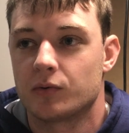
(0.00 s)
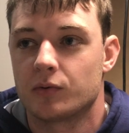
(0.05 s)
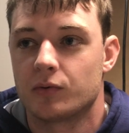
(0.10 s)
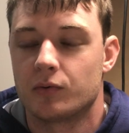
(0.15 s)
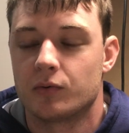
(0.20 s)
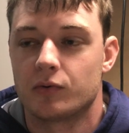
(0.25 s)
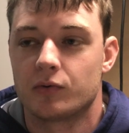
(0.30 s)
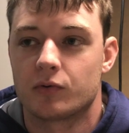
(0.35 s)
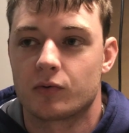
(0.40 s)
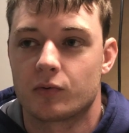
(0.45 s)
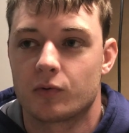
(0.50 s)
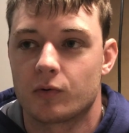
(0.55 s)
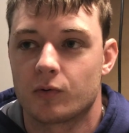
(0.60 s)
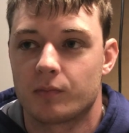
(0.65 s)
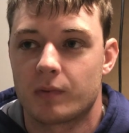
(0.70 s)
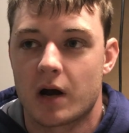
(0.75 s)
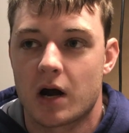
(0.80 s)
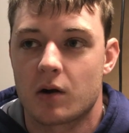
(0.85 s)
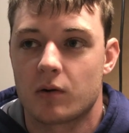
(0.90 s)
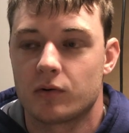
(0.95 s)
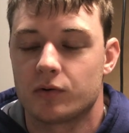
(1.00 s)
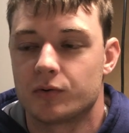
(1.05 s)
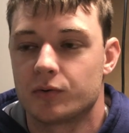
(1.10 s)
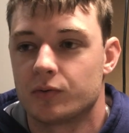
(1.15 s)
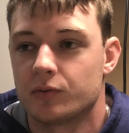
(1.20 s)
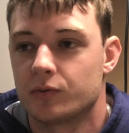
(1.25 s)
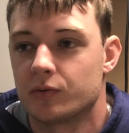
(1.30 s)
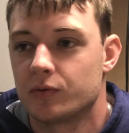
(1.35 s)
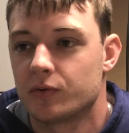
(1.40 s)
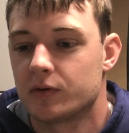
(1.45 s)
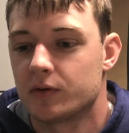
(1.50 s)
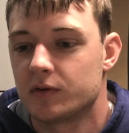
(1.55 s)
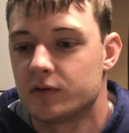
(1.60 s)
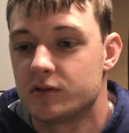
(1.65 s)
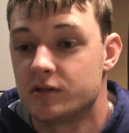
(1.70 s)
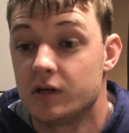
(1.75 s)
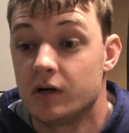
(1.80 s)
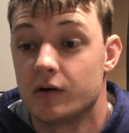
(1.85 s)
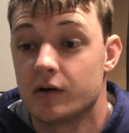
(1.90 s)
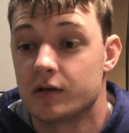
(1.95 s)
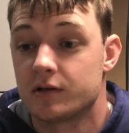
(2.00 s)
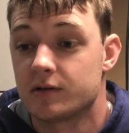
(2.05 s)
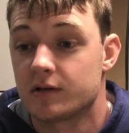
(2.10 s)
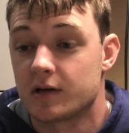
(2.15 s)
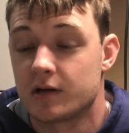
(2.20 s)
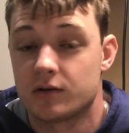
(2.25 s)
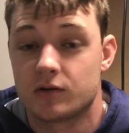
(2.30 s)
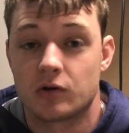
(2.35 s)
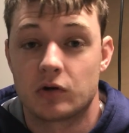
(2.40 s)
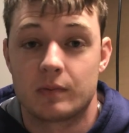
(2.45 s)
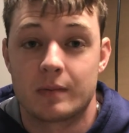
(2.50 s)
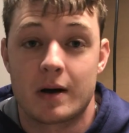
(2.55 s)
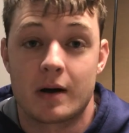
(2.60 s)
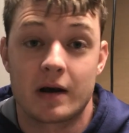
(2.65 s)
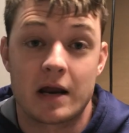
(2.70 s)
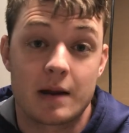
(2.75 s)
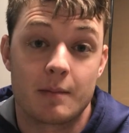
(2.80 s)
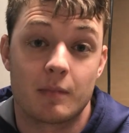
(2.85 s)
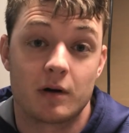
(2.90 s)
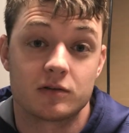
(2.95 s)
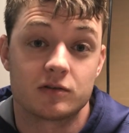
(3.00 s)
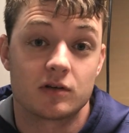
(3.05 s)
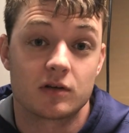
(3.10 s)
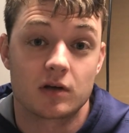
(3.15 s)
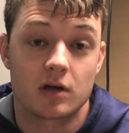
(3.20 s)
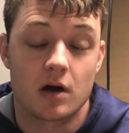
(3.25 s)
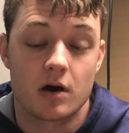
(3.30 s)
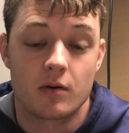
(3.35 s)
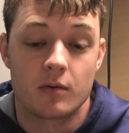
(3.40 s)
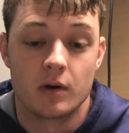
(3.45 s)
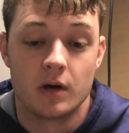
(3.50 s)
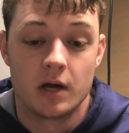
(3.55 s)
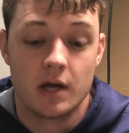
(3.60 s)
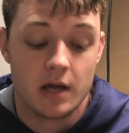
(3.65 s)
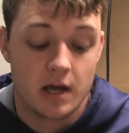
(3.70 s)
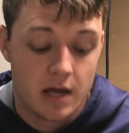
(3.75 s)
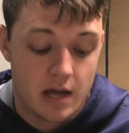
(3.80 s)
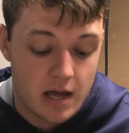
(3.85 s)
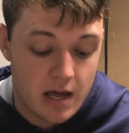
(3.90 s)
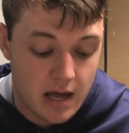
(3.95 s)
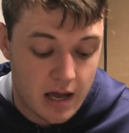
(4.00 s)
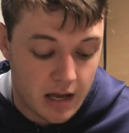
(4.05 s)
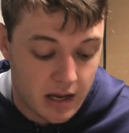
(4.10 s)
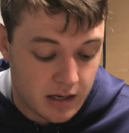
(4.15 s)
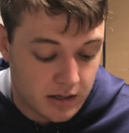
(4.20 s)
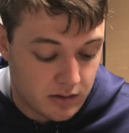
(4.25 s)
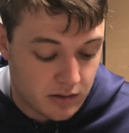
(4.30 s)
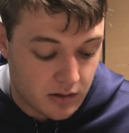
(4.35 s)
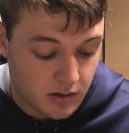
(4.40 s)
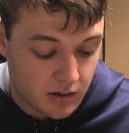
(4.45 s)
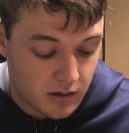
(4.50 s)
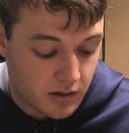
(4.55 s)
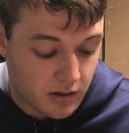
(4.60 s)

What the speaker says: tools or power tools seriously until about 8 months ago, and